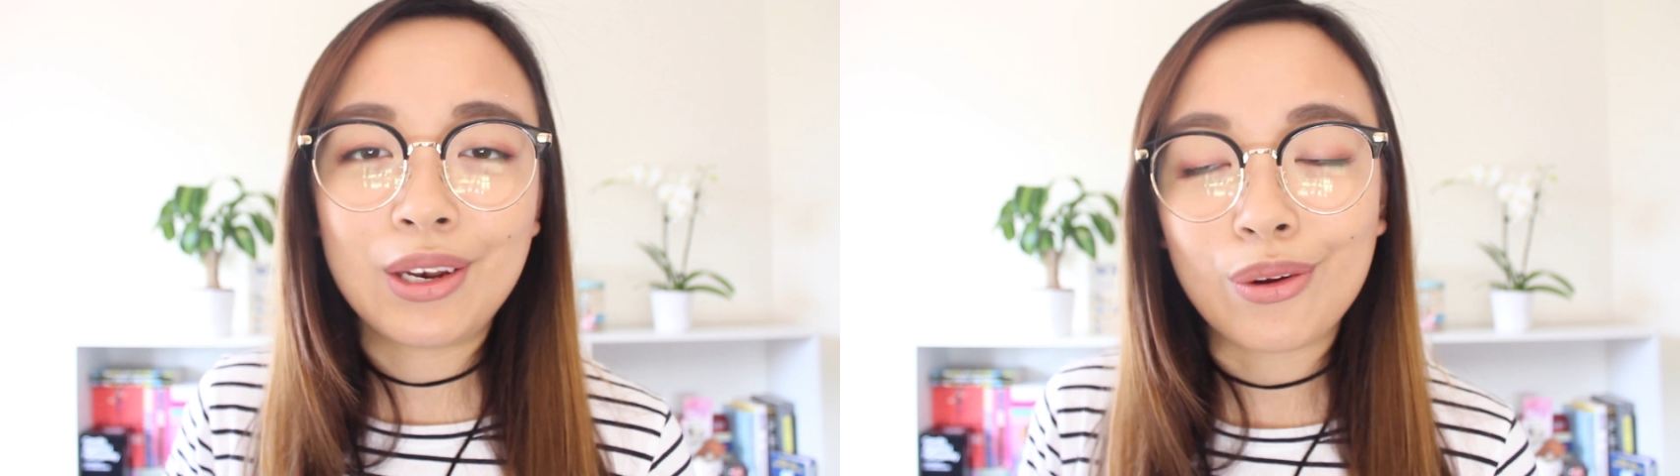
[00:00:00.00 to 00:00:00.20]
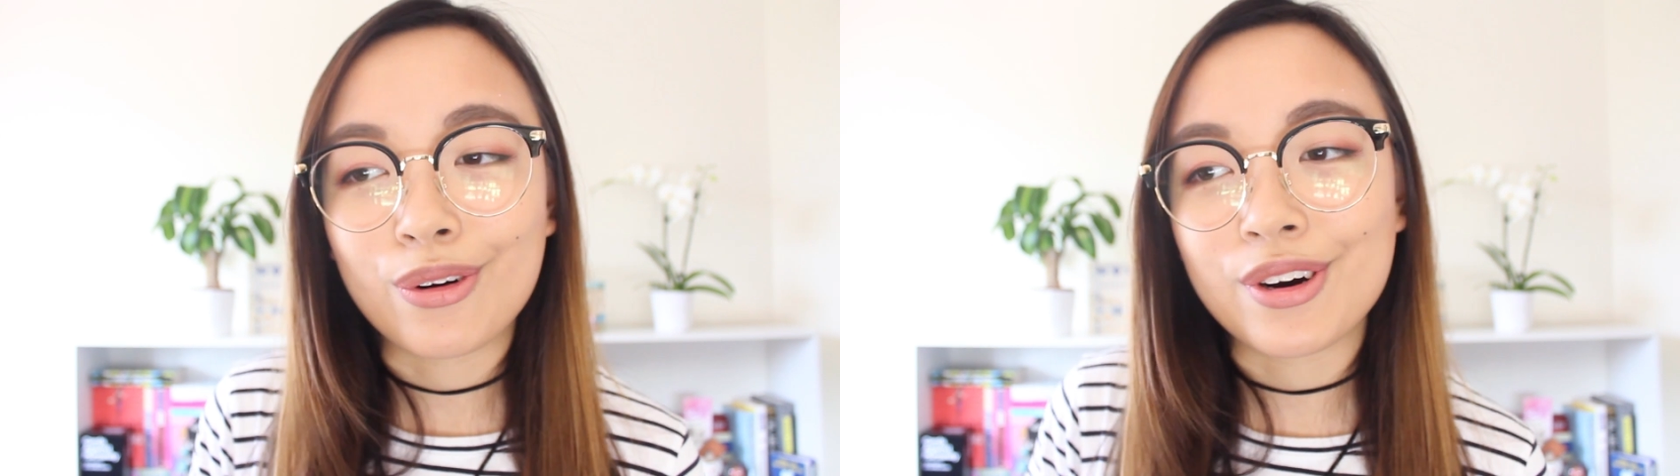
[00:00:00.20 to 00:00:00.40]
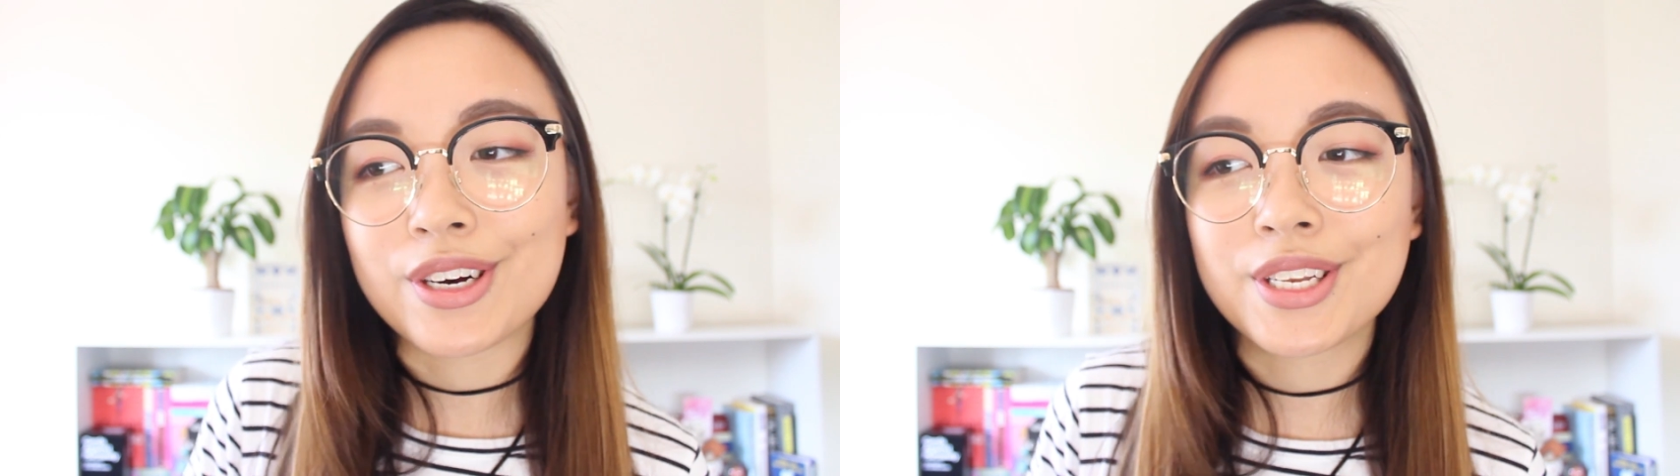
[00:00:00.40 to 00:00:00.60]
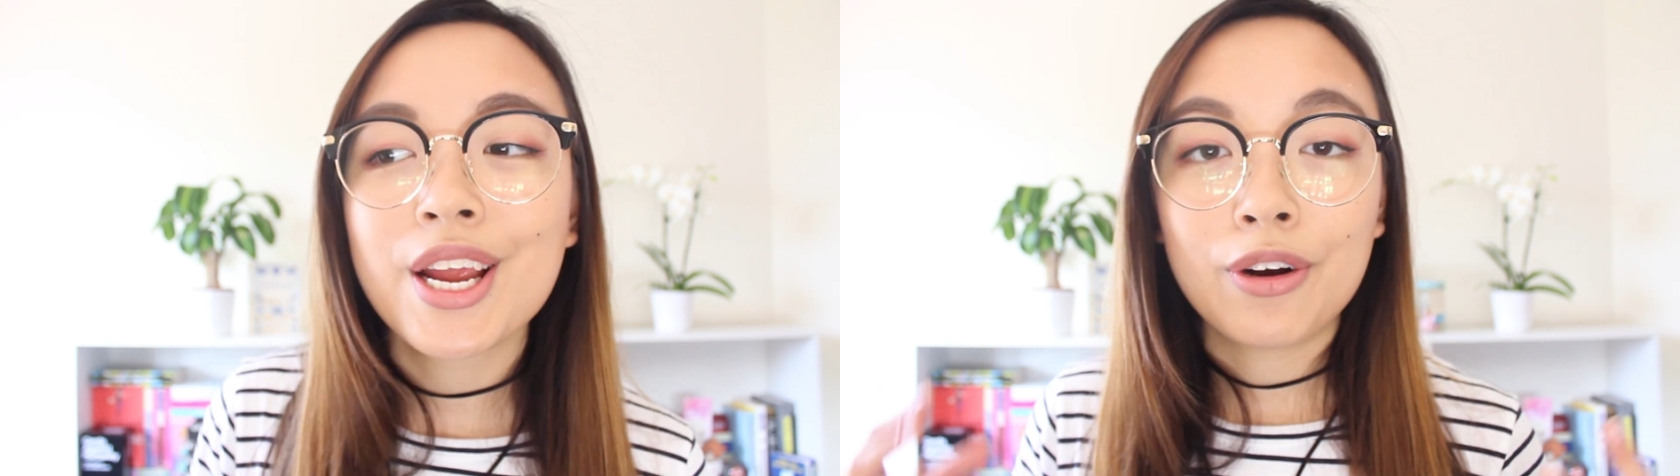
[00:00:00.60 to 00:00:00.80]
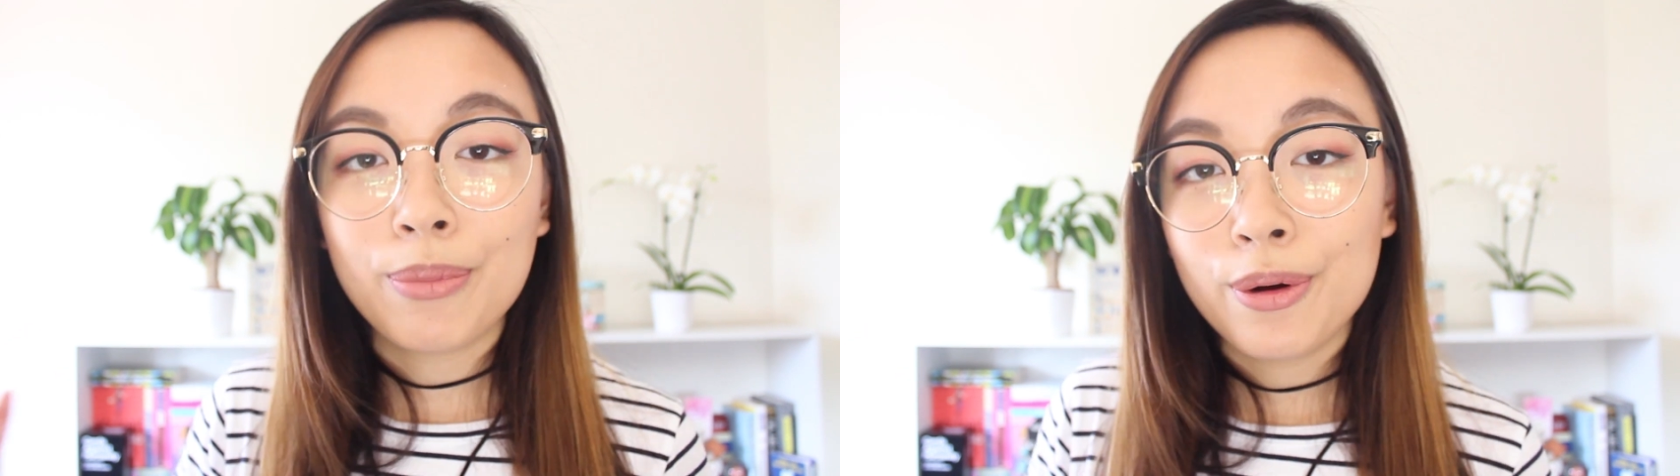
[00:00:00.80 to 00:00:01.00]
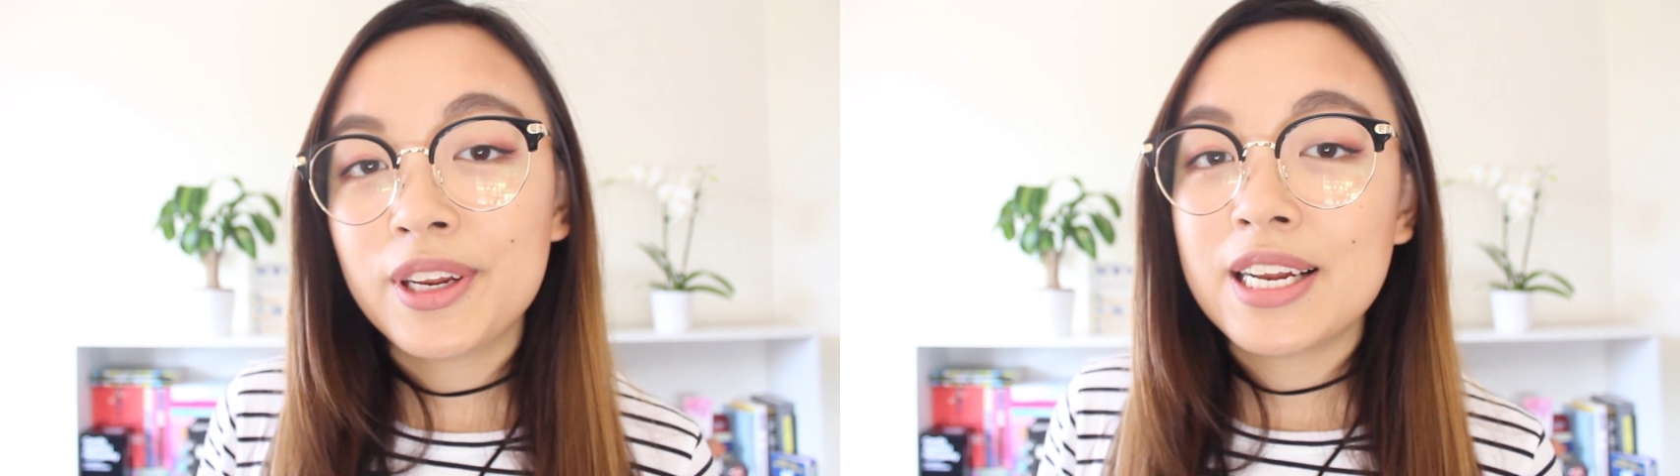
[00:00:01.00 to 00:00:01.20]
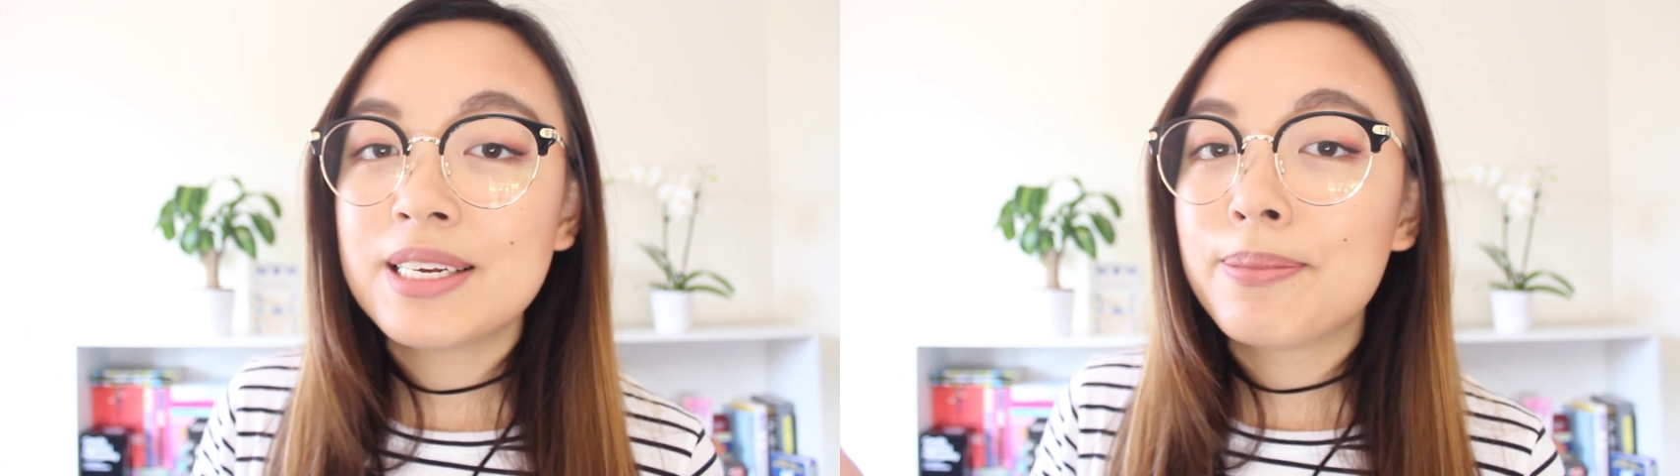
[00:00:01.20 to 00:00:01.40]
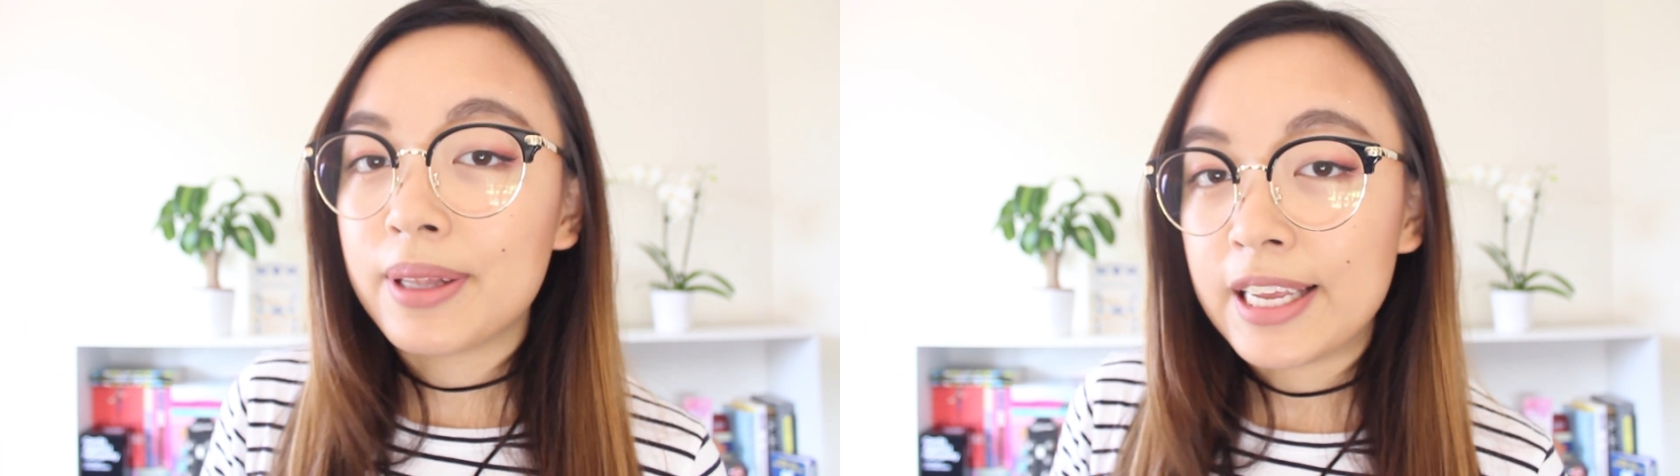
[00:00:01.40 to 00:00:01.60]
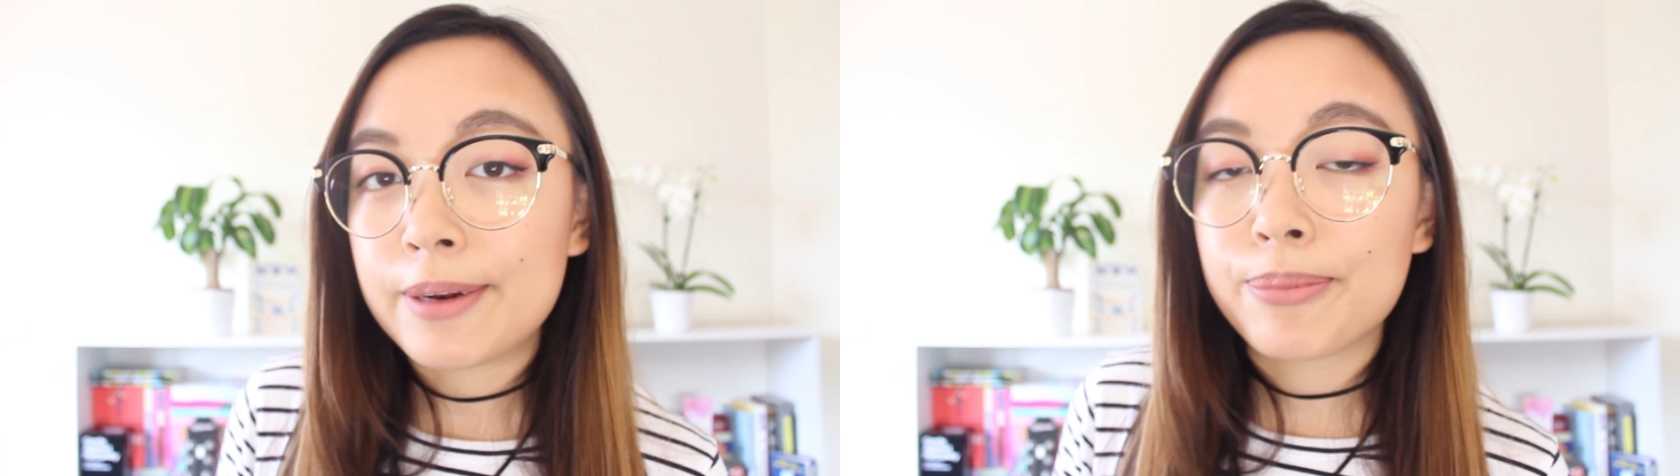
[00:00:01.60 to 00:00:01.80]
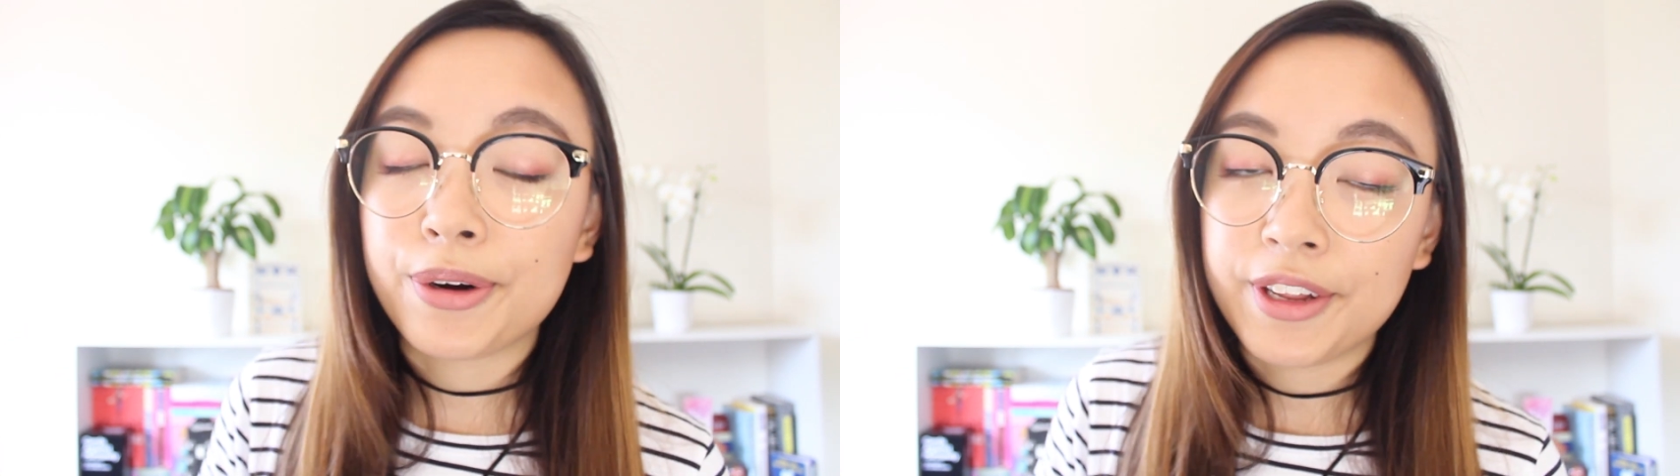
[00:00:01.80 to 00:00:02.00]
indoors, your mood can
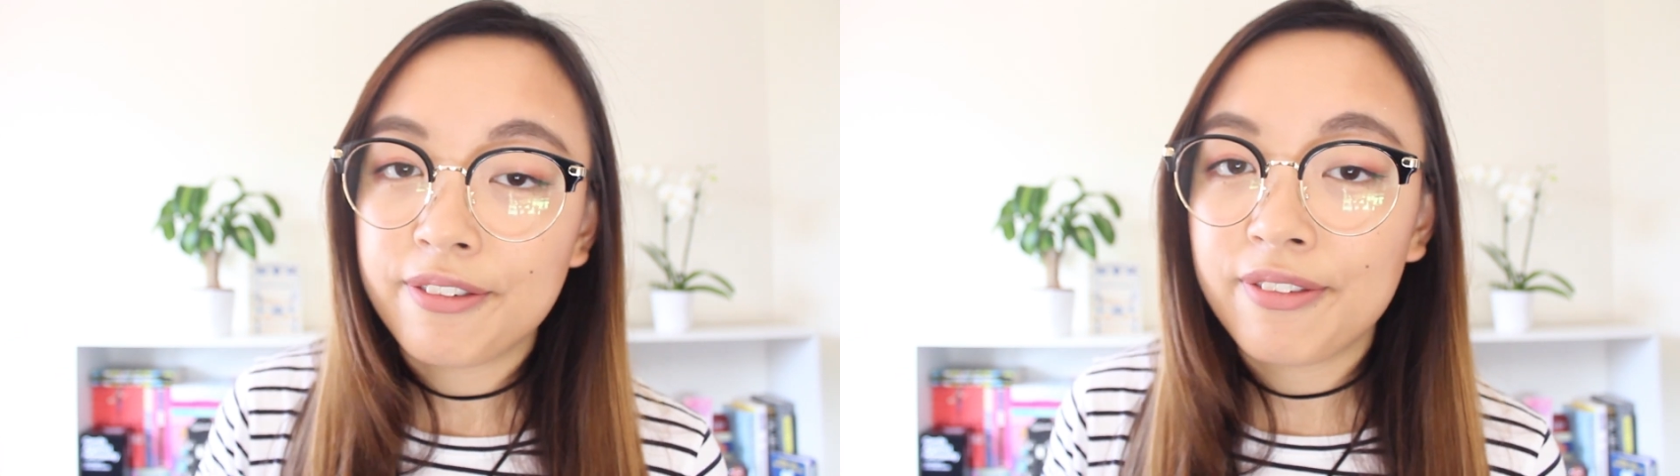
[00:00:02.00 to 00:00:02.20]
deplete pretty